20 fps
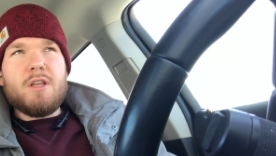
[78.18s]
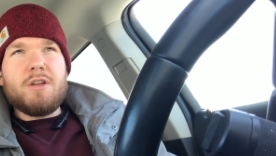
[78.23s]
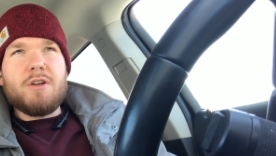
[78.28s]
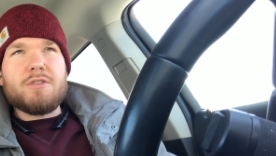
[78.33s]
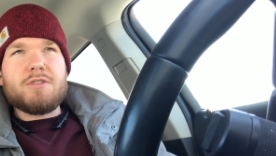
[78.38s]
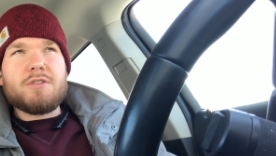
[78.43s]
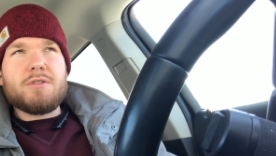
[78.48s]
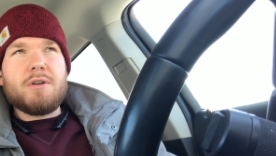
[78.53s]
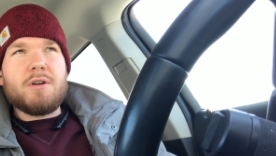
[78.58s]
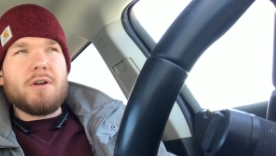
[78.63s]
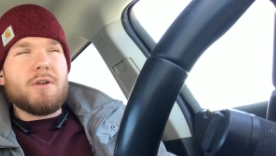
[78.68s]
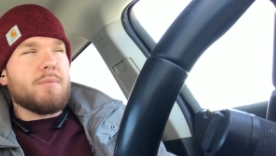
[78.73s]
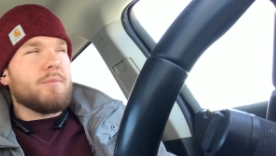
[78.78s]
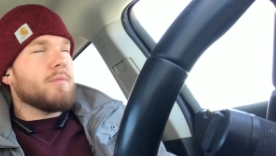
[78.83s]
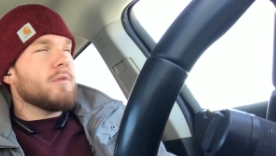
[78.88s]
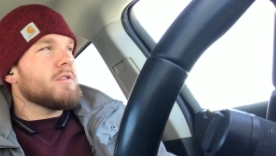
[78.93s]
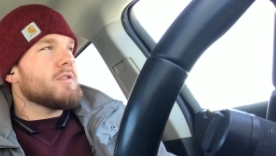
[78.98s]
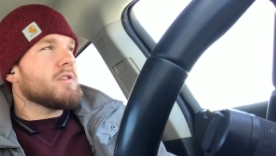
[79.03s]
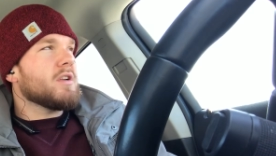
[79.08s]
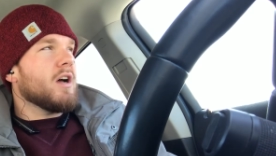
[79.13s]
you're screwed.
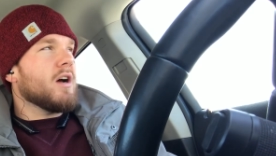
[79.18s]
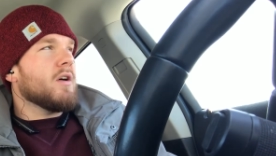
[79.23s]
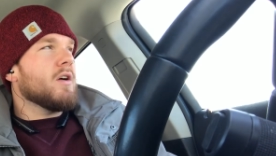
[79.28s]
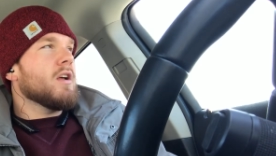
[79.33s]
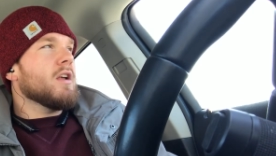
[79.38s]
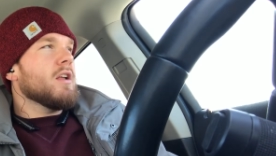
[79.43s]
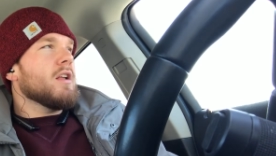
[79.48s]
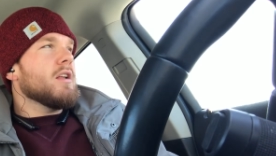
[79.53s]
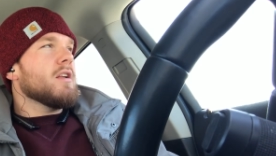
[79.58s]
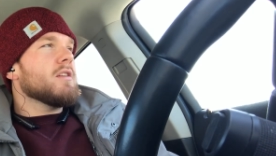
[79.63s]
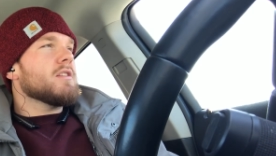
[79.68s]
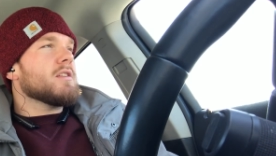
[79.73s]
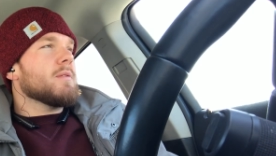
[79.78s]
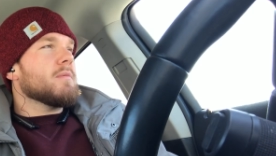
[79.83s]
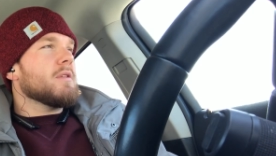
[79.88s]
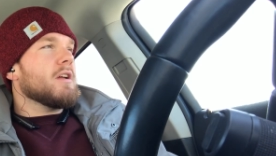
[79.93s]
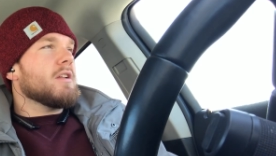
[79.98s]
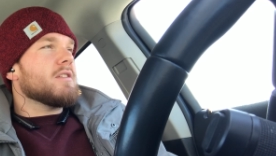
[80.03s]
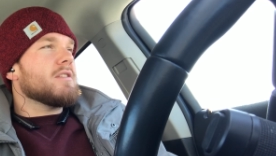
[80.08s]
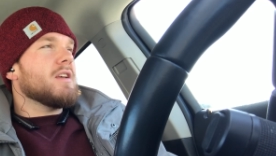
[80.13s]
So,
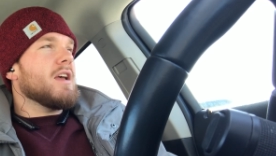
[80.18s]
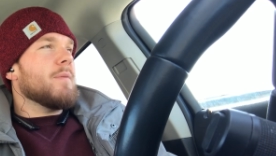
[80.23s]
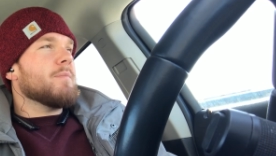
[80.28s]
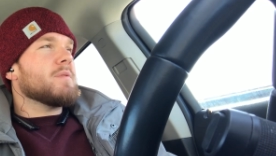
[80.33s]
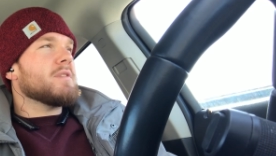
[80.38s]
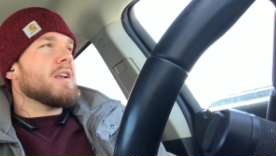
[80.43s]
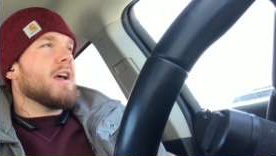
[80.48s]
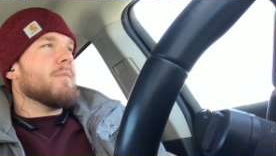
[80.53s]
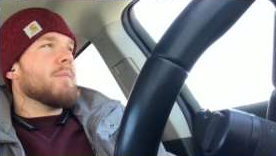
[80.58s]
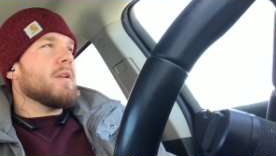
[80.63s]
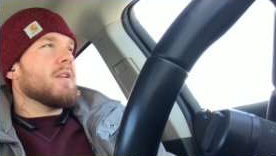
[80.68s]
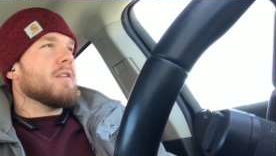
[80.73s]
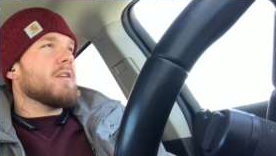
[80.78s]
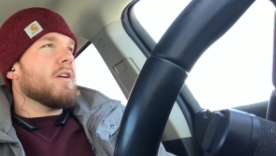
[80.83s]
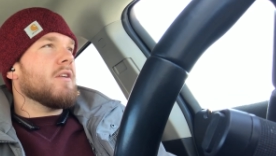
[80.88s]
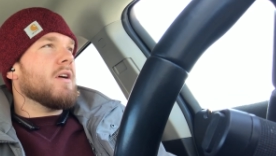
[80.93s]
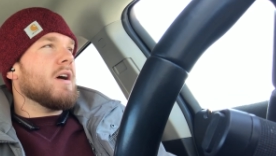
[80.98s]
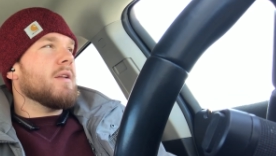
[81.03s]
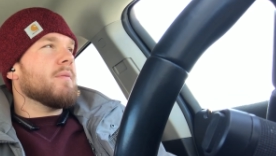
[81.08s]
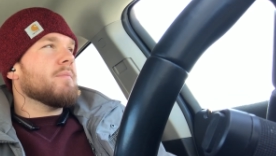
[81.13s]
some little tips I've been
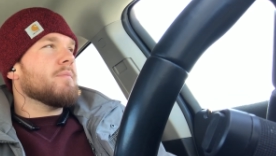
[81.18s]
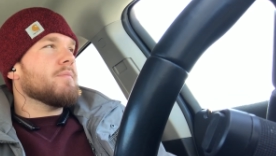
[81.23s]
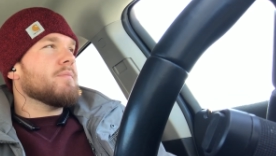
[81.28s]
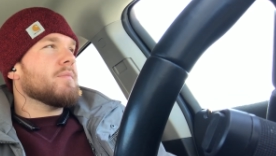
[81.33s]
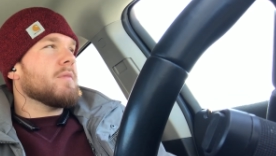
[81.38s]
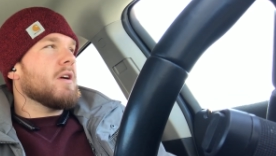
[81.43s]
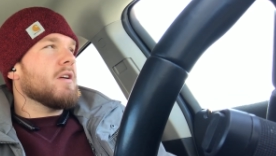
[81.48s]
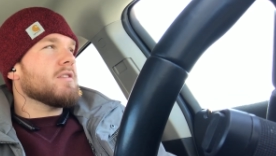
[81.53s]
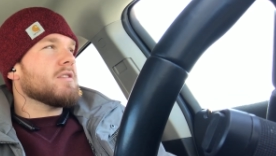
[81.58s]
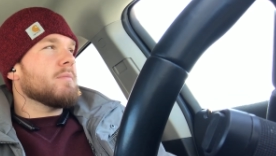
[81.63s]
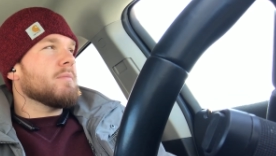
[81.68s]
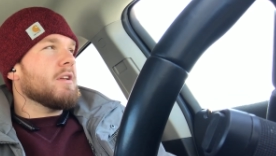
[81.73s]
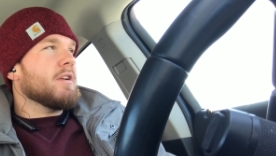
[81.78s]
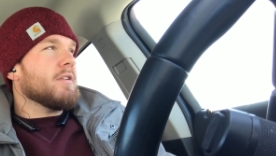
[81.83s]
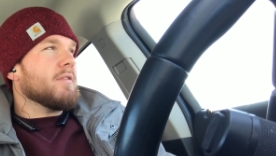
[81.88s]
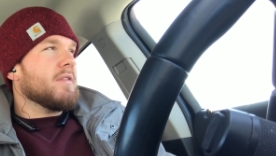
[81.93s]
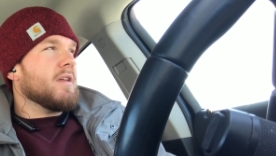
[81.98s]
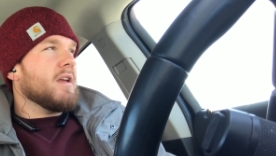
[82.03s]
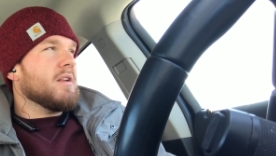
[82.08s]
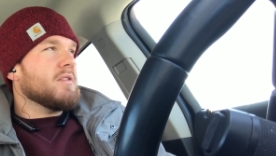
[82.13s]
doing, or some
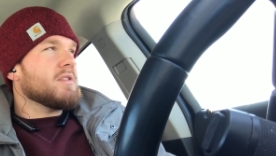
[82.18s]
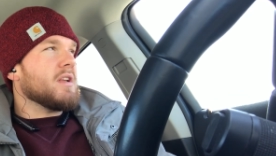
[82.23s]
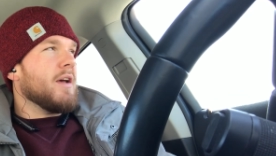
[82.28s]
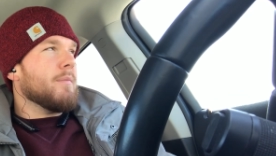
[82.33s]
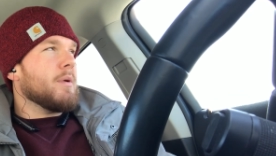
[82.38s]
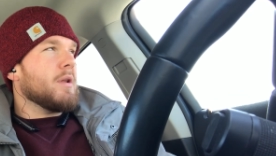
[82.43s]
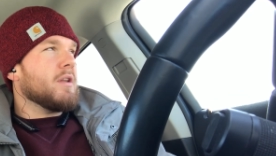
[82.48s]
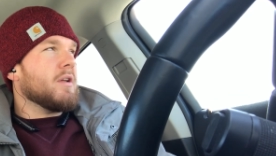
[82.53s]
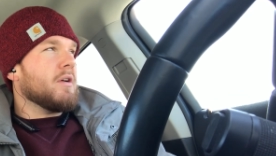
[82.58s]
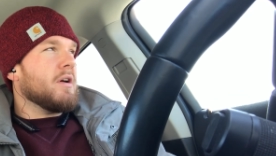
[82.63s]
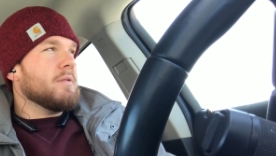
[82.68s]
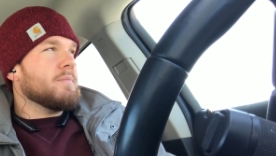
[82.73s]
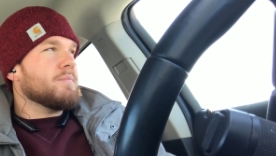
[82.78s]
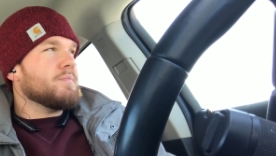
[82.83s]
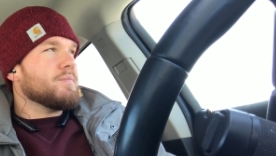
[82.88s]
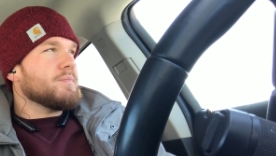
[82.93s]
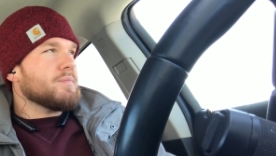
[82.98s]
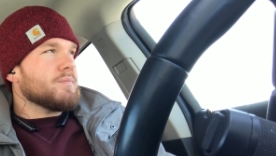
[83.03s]
little things I've been doing,